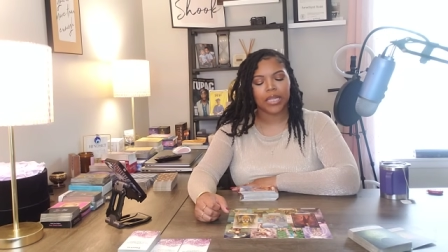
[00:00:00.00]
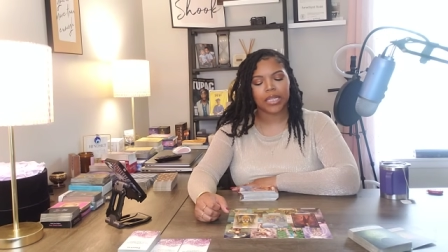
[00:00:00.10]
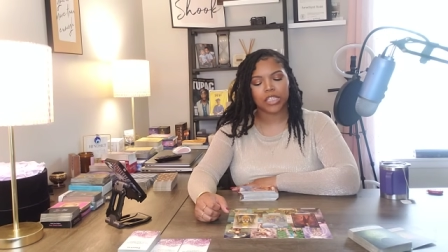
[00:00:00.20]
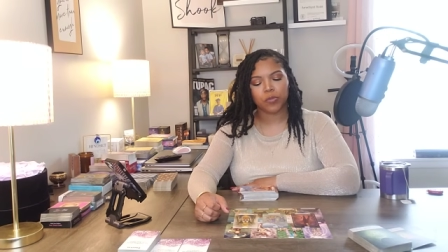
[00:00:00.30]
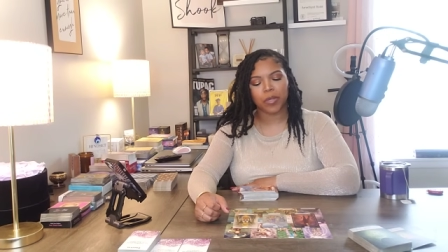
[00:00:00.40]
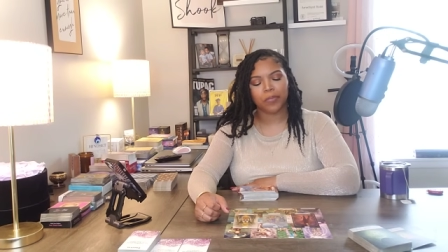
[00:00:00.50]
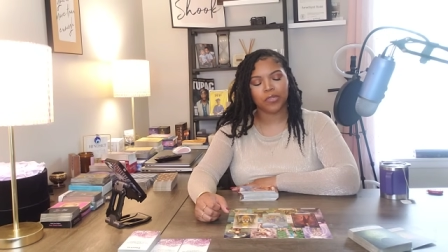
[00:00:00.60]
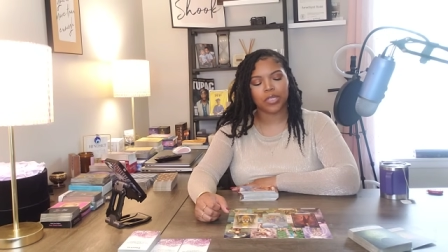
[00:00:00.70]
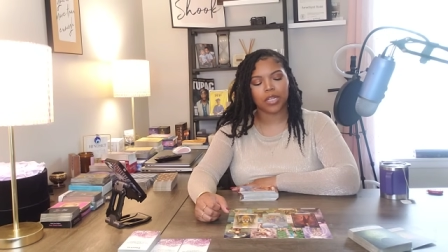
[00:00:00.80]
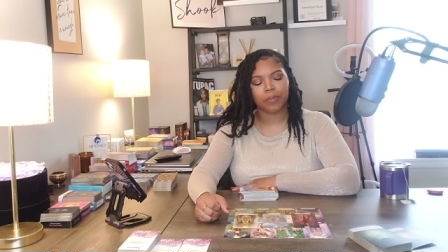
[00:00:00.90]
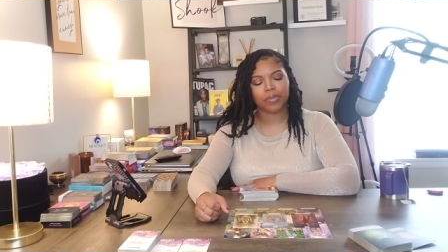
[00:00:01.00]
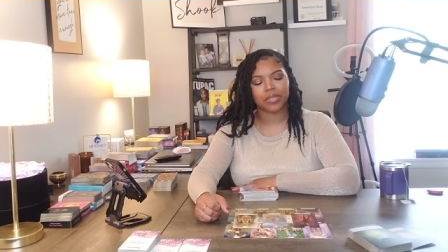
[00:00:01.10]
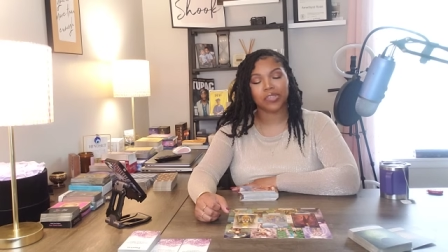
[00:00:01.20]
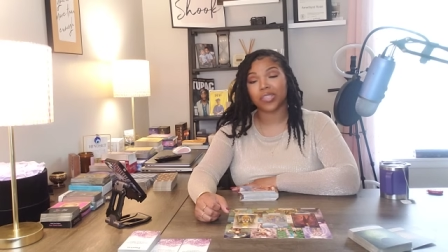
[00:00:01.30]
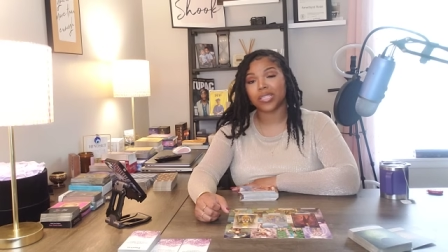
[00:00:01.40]
This is people sitting in
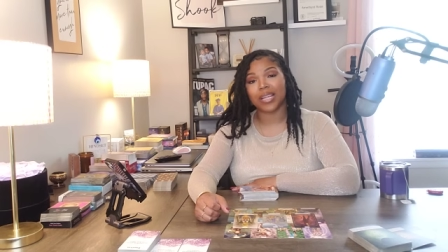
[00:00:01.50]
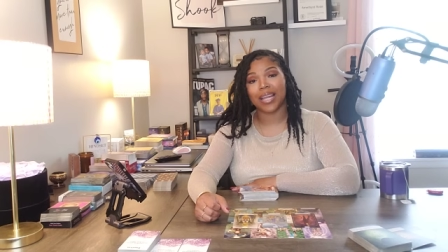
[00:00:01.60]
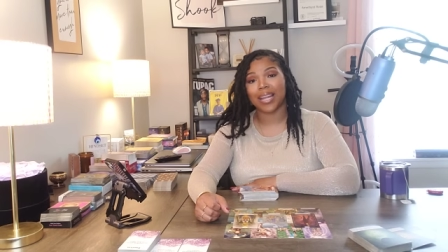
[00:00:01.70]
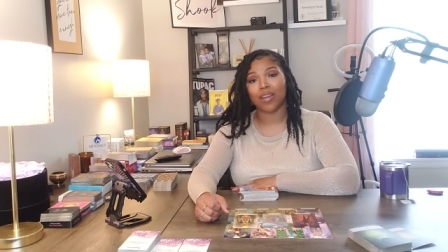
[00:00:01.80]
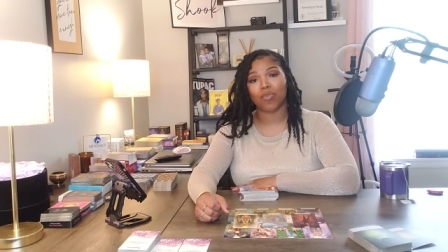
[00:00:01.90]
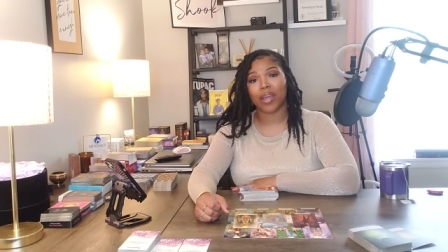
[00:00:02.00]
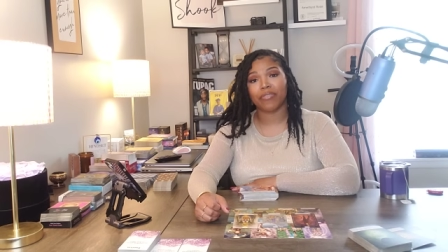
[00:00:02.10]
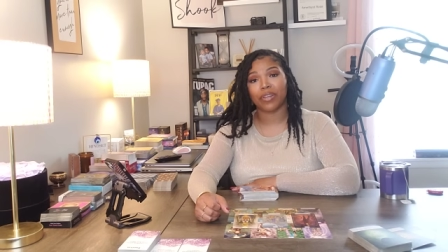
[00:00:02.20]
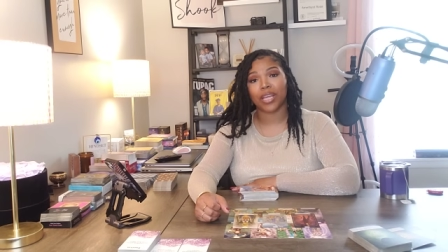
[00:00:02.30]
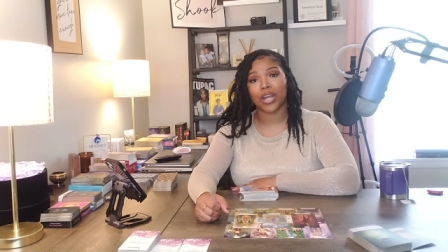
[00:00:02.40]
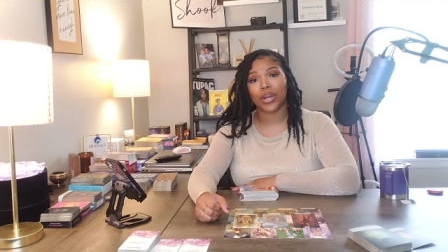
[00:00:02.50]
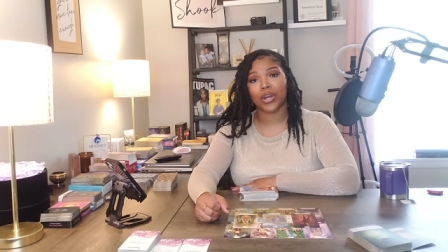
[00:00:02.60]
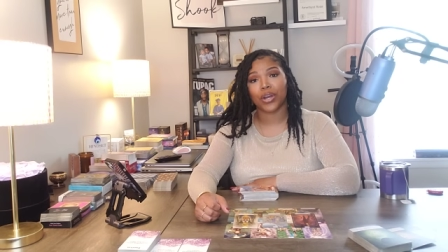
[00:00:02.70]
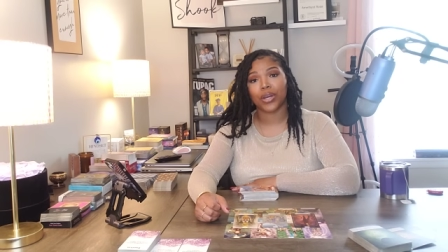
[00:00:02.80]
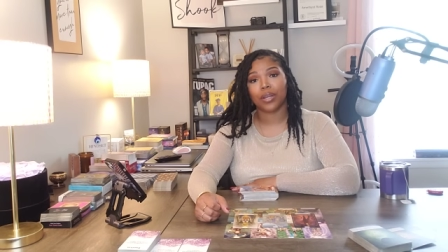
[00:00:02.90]
positions that they didn't rightfully
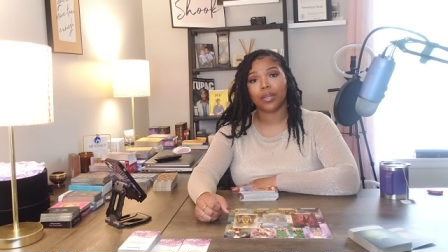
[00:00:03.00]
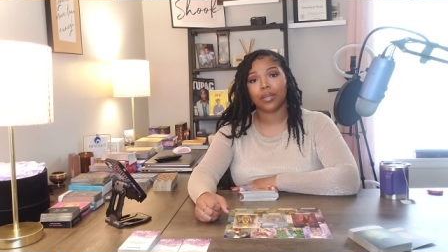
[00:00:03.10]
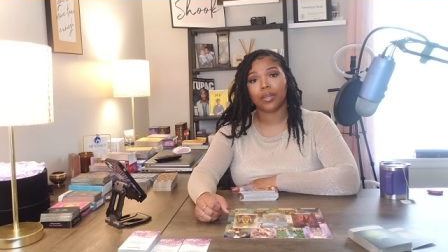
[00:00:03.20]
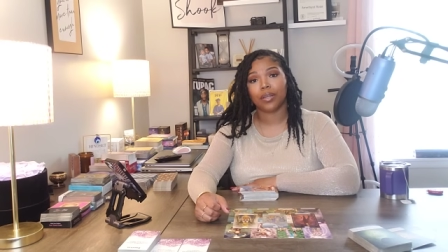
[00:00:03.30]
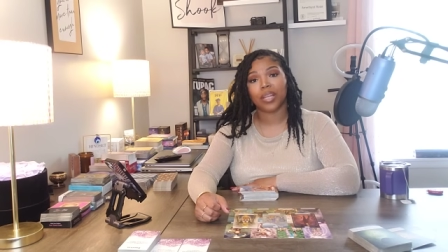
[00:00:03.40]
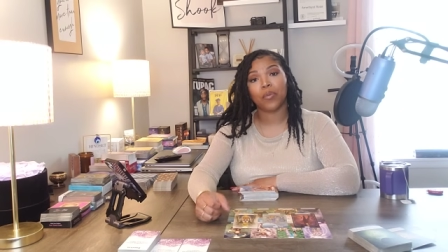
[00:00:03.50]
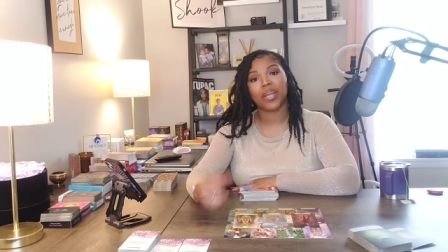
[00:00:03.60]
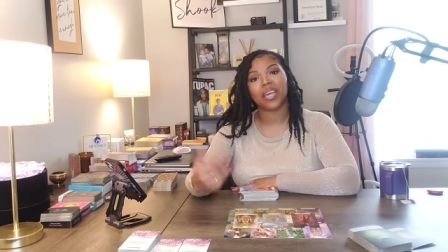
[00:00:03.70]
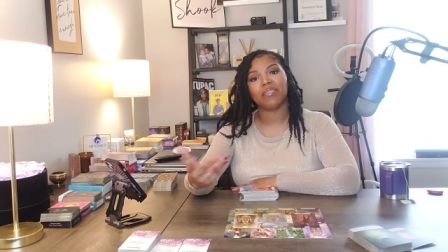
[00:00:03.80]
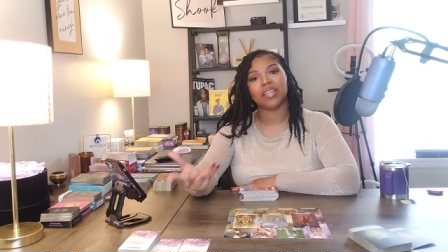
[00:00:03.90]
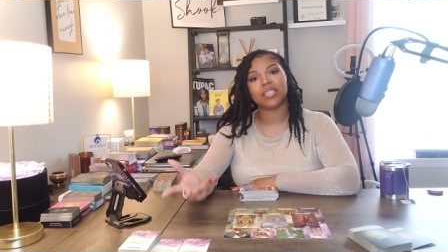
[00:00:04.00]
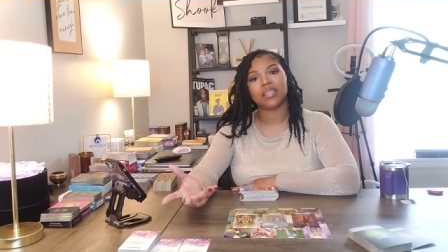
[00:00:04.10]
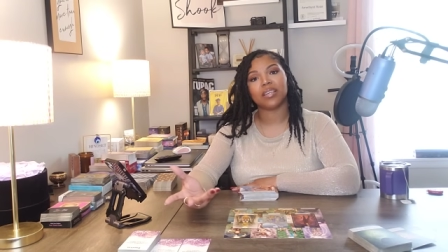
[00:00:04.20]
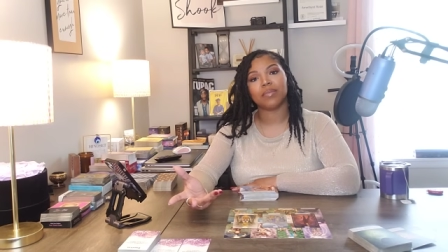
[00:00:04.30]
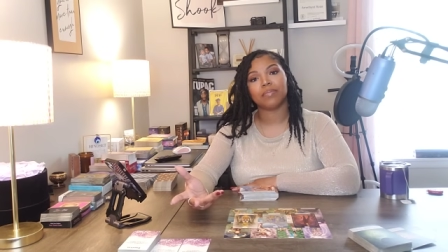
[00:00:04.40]
earn. They were given to
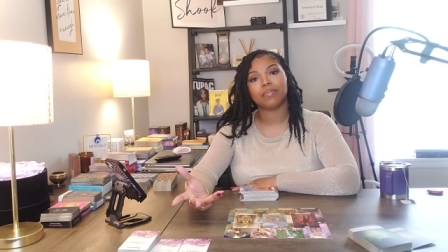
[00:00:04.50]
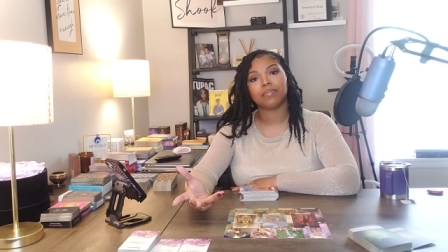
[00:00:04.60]
them.